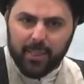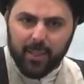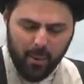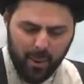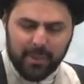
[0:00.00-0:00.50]

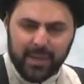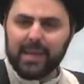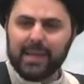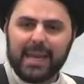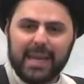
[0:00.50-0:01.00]
Oh, I'm
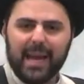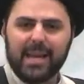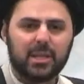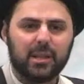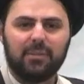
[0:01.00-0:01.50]
eating a
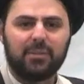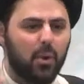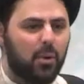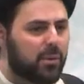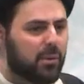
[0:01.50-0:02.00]
nice
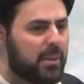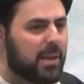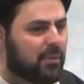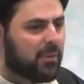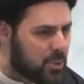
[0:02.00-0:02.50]
leftover
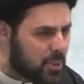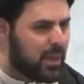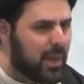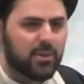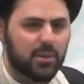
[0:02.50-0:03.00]
meal from 2
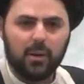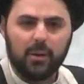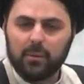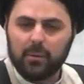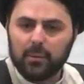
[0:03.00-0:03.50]
days
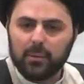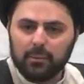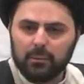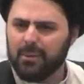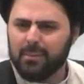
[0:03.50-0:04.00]
ago.
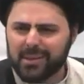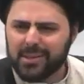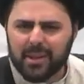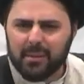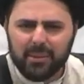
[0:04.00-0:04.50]
Nobody's
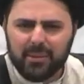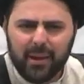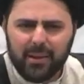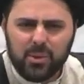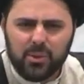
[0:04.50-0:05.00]
going to put that
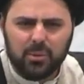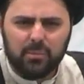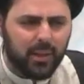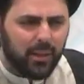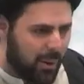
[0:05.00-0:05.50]
on social
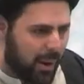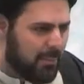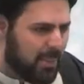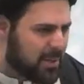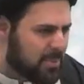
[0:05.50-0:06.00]
media. Why?
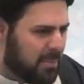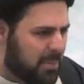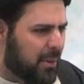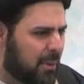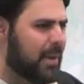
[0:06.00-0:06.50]
Because
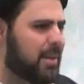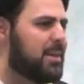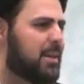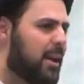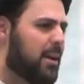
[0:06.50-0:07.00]
people don't want to
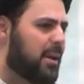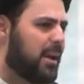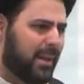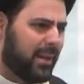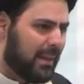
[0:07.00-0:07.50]
see that. You're
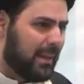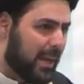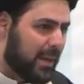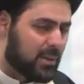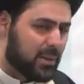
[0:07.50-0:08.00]
not going to get
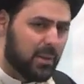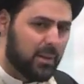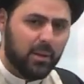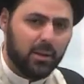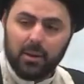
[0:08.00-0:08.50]
likes.
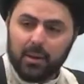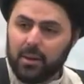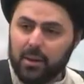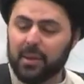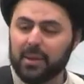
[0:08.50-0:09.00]

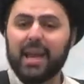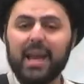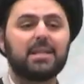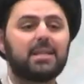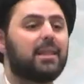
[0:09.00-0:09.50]
The
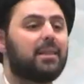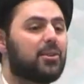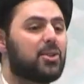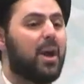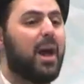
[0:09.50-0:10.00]
days that
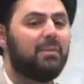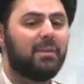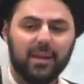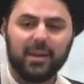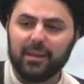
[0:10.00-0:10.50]
they're
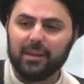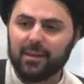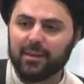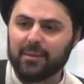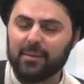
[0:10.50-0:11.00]
traveling,
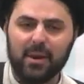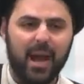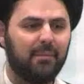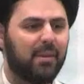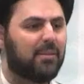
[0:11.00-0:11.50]
they're
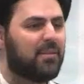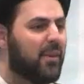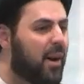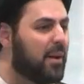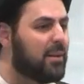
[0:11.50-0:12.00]
having
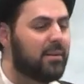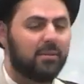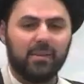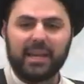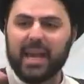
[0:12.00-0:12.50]
fun,
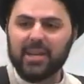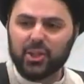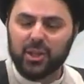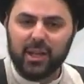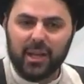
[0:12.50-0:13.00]

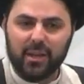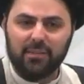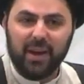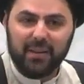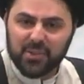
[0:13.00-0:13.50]
vacationing in a
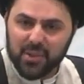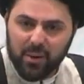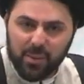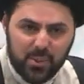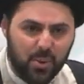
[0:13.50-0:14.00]
5-star
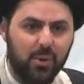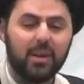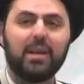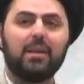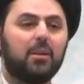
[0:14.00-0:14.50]
resort,
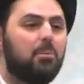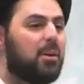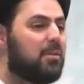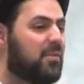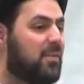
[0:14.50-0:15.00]
they'll
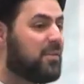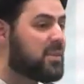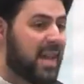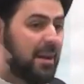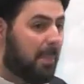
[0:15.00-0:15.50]
put
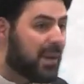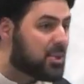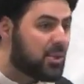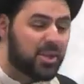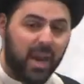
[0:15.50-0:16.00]
10
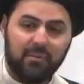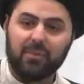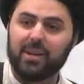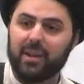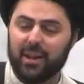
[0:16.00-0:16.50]
pictures
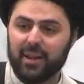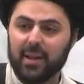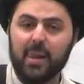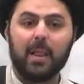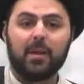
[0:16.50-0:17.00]
every day.
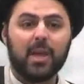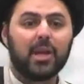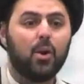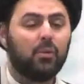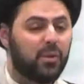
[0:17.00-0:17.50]
They
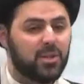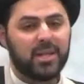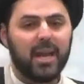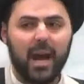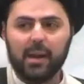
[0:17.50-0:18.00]
go for
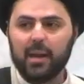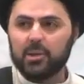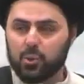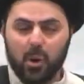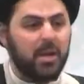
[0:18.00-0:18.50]
ziyarah,
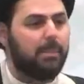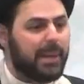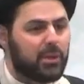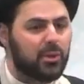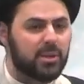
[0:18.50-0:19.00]
20
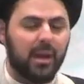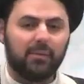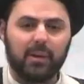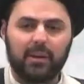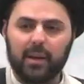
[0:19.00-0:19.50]
pictures
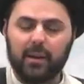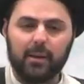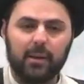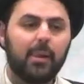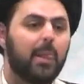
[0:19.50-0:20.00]
every day.
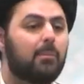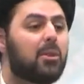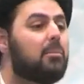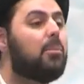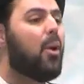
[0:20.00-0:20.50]

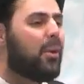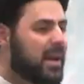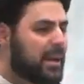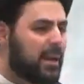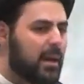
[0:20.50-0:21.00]
The
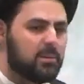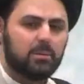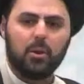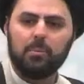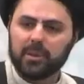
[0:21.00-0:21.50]
boring days,
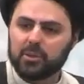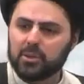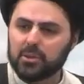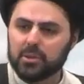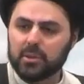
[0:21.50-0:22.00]
no
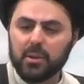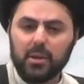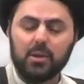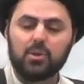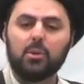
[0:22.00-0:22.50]
pictures.
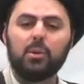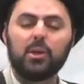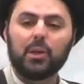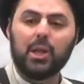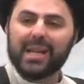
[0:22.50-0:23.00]
So when
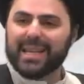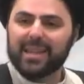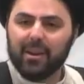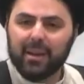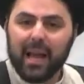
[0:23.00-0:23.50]
you look at
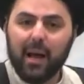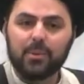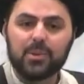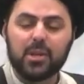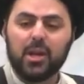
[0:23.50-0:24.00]
their
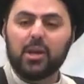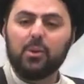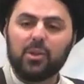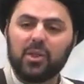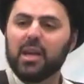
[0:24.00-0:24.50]
accounts,
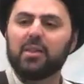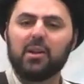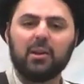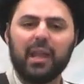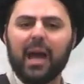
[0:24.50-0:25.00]
you think
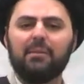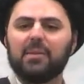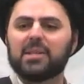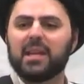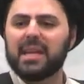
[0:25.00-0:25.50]
their life
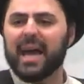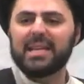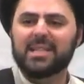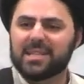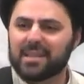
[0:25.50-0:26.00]
is the
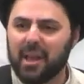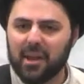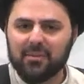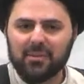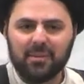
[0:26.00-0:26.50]
nicest
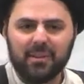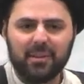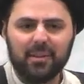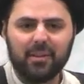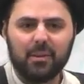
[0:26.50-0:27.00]
life.
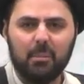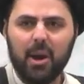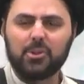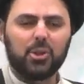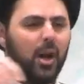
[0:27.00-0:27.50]

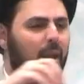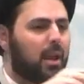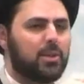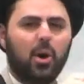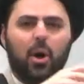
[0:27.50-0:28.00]
MashaAllah,
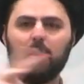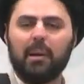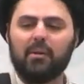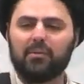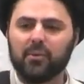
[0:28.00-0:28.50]
it's all
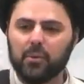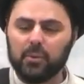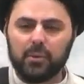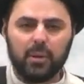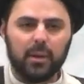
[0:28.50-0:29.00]
about
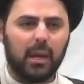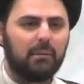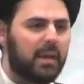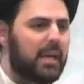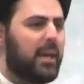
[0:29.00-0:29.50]
food and
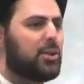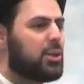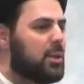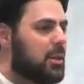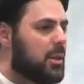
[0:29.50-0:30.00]

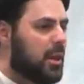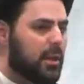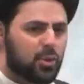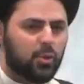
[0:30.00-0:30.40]
vacation and